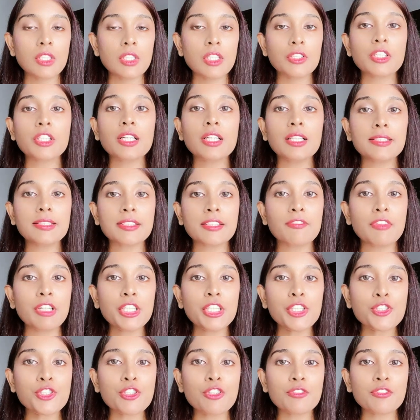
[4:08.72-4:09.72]
The
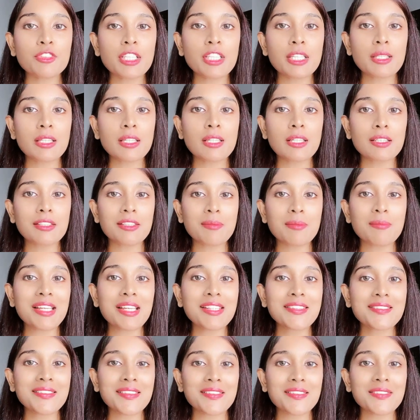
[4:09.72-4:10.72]
cultivation of the
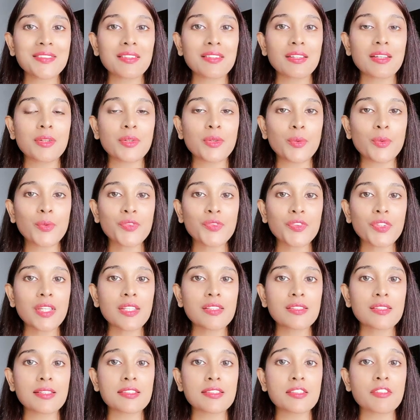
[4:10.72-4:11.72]
Damascus
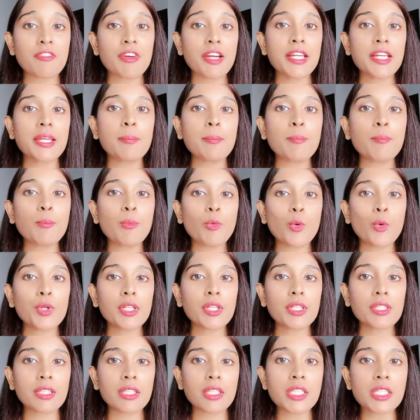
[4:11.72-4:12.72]
roses is a very
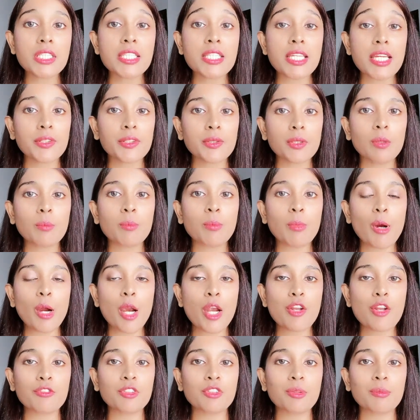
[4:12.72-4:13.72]
important and integral
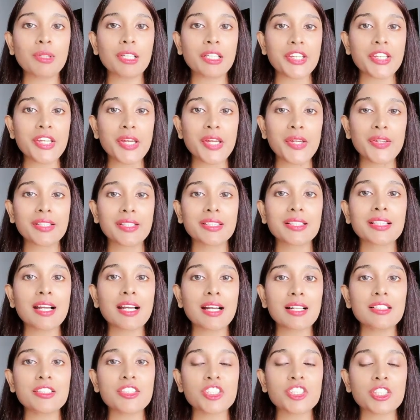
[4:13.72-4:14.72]
part of the Bulgarian
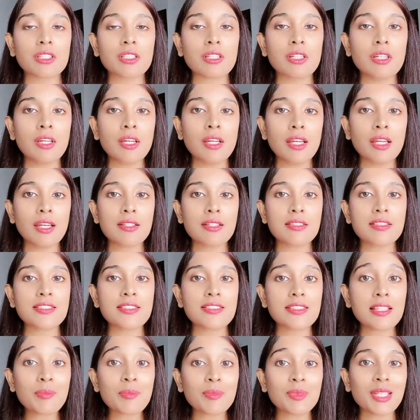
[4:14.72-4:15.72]
culture.
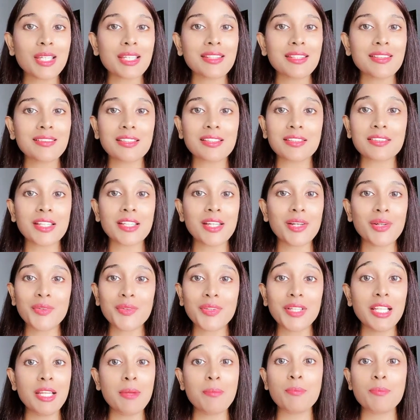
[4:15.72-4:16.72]
It's something that they are
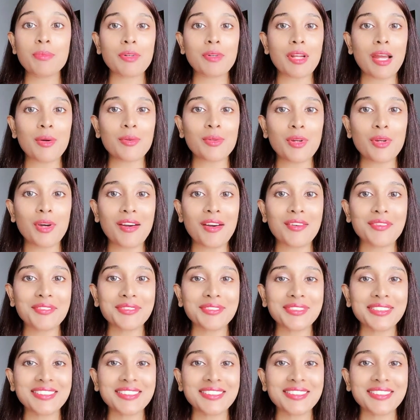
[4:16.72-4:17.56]
really proud of.